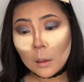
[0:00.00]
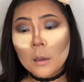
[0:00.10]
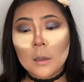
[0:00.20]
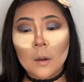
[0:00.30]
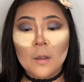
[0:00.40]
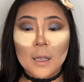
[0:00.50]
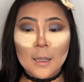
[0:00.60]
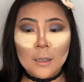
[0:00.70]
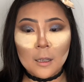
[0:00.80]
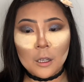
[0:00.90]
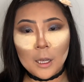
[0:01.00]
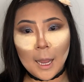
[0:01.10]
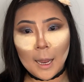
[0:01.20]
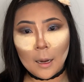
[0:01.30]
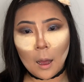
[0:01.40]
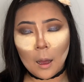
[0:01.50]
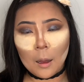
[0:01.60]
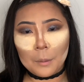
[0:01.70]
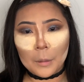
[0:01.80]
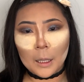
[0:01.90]
So this is a shade
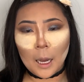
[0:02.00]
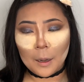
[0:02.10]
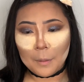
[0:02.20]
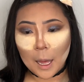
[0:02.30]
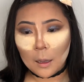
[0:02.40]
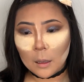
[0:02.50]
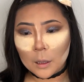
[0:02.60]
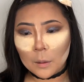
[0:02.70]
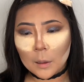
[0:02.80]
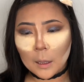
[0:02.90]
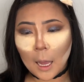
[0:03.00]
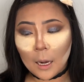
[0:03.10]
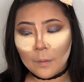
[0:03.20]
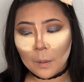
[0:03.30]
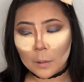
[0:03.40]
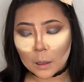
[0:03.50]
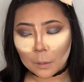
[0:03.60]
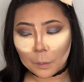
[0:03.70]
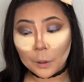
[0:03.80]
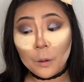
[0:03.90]
Gunmetal. So it's a kind of almost a
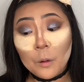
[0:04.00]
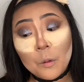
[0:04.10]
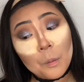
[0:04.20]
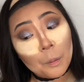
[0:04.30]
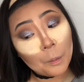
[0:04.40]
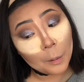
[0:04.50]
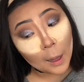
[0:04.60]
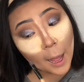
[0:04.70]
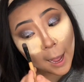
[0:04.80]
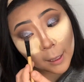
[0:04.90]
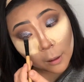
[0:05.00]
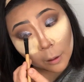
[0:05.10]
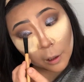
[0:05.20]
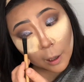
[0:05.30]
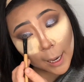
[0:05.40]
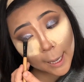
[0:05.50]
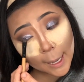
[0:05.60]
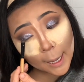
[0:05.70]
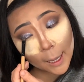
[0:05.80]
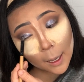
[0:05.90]
blue, black,
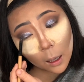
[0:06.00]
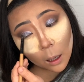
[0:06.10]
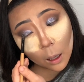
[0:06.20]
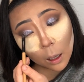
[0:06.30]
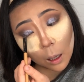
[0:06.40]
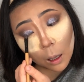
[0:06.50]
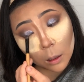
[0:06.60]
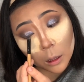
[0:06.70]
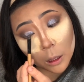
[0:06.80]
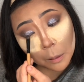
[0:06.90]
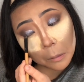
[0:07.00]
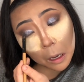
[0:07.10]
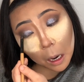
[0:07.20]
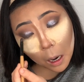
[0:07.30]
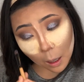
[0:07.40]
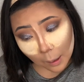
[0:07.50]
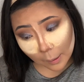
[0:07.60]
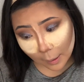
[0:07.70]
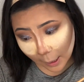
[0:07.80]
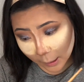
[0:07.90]
gray shimmer,
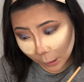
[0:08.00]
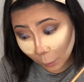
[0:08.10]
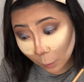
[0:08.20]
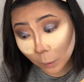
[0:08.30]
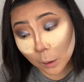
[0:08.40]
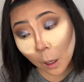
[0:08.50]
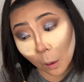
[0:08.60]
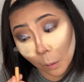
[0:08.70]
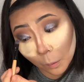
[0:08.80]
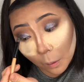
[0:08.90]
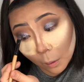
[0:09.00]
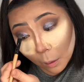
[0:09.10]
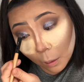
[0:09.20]
nice cool toned